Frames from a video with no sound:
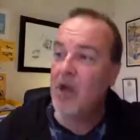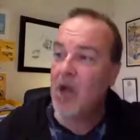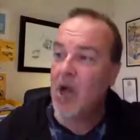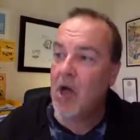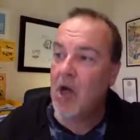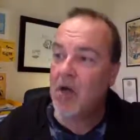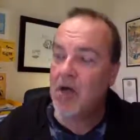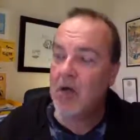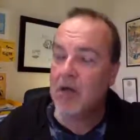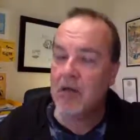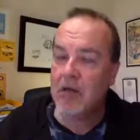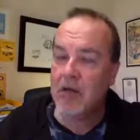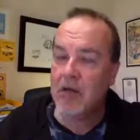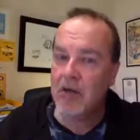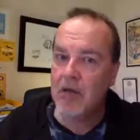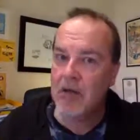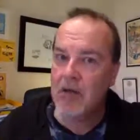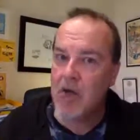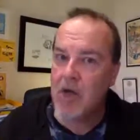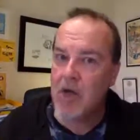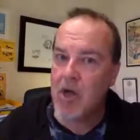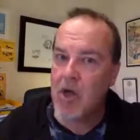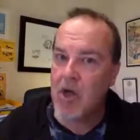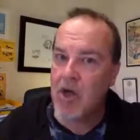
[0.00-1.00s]
Och,
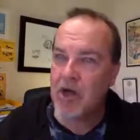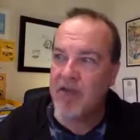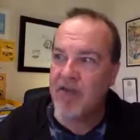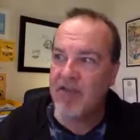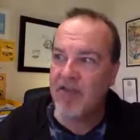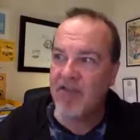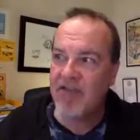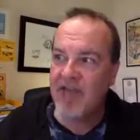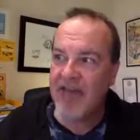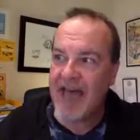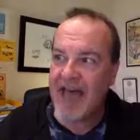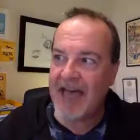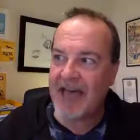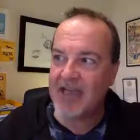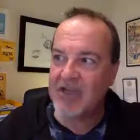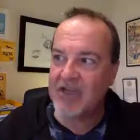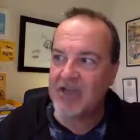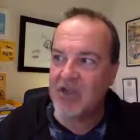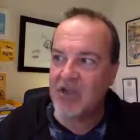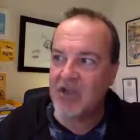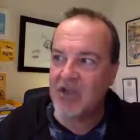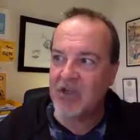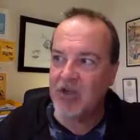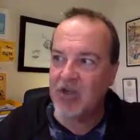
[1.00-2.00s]
none of
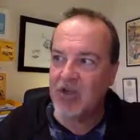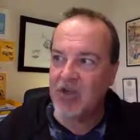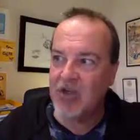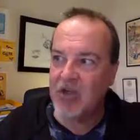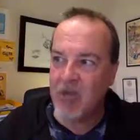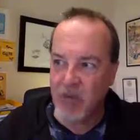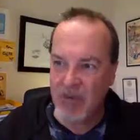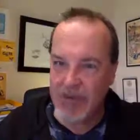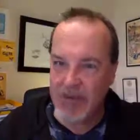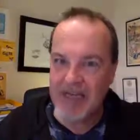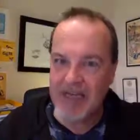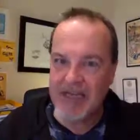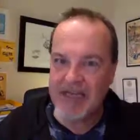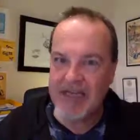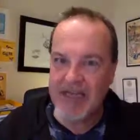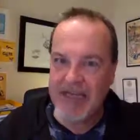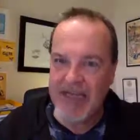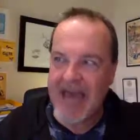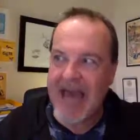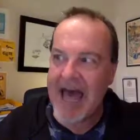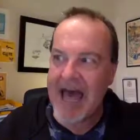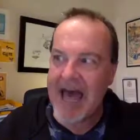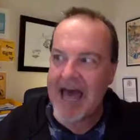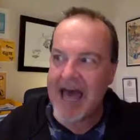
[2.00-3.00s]
that. You will, you
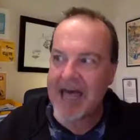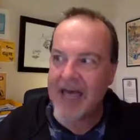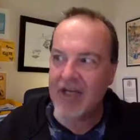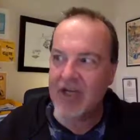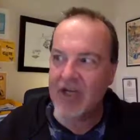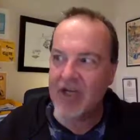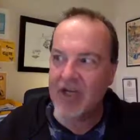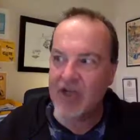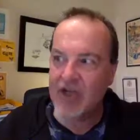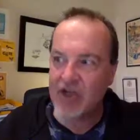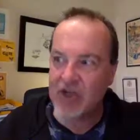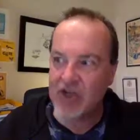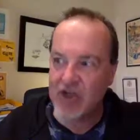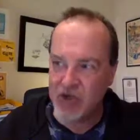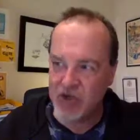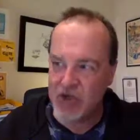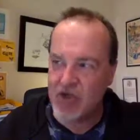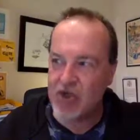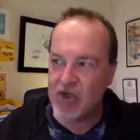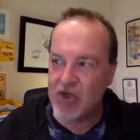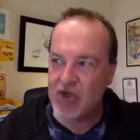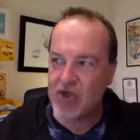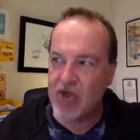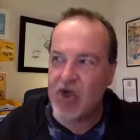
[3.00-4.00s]
can, you
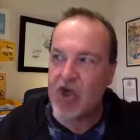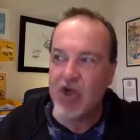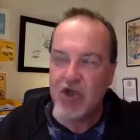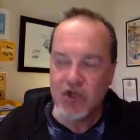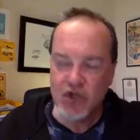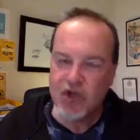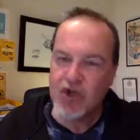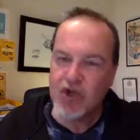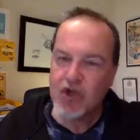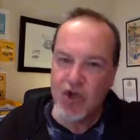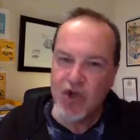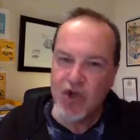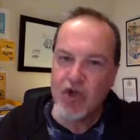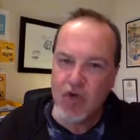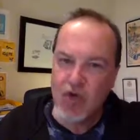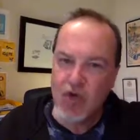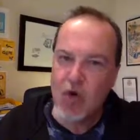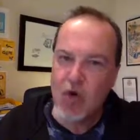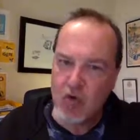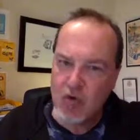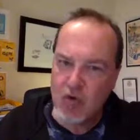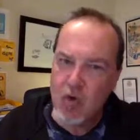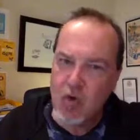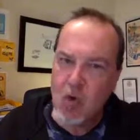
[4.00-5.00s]
should. Sure,
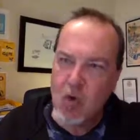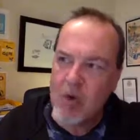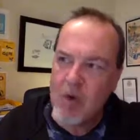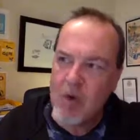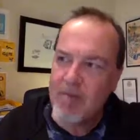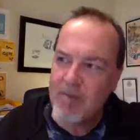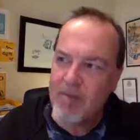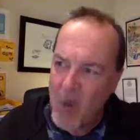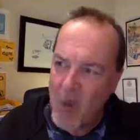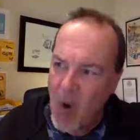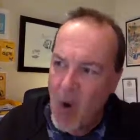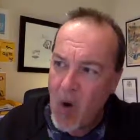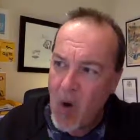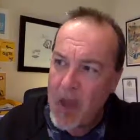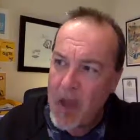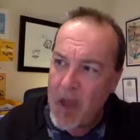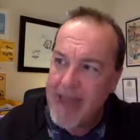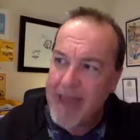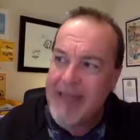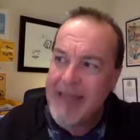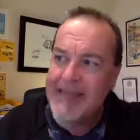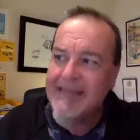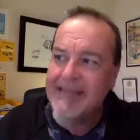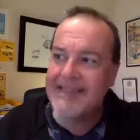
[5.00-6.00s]
you're a growing
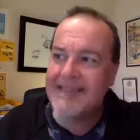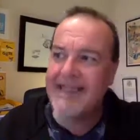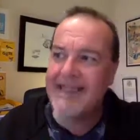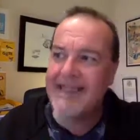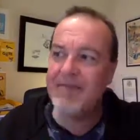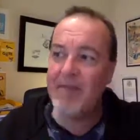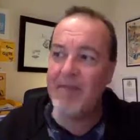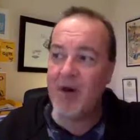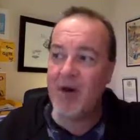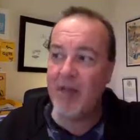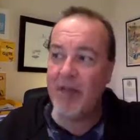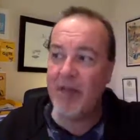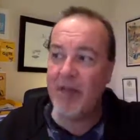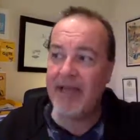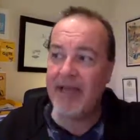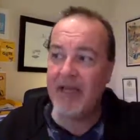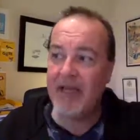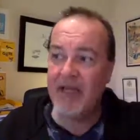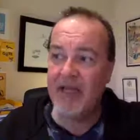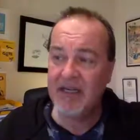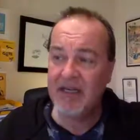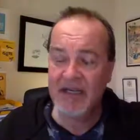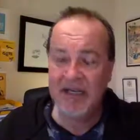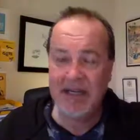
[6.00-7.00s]
boy, said Mummy,
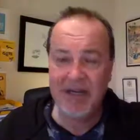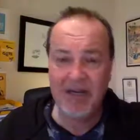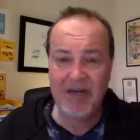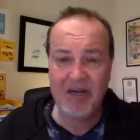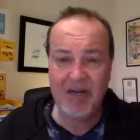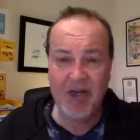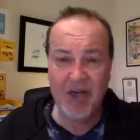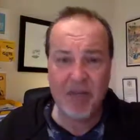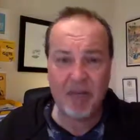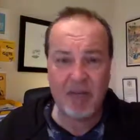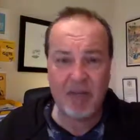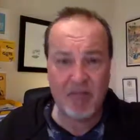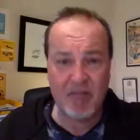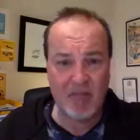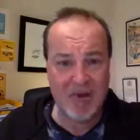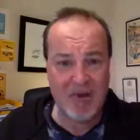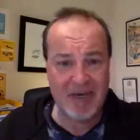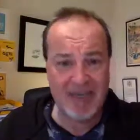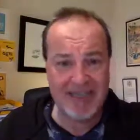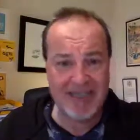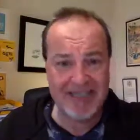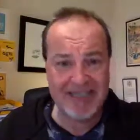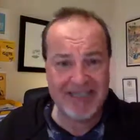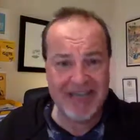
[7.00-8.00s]
clearly not
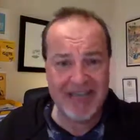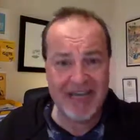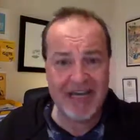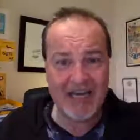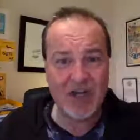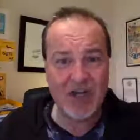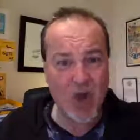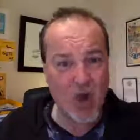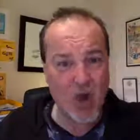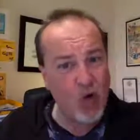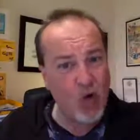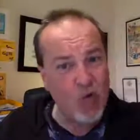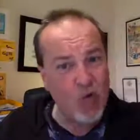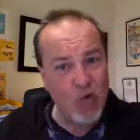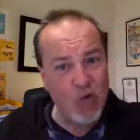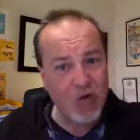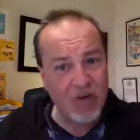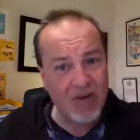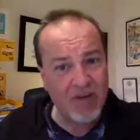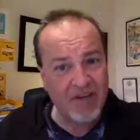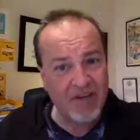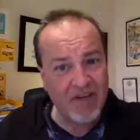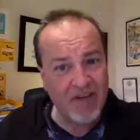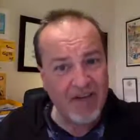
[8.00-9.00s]
prepared to take no
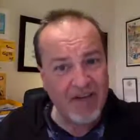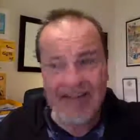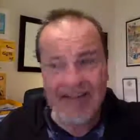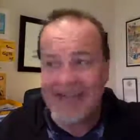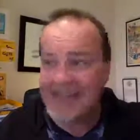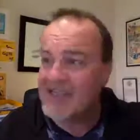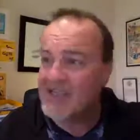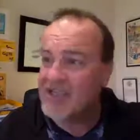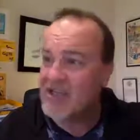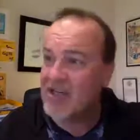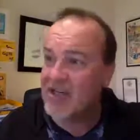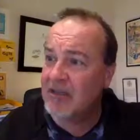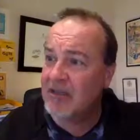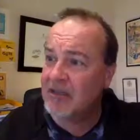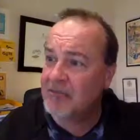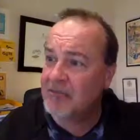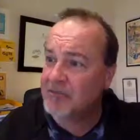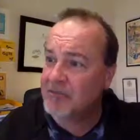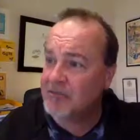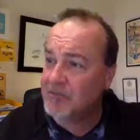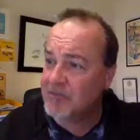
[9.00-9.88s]
for an answer.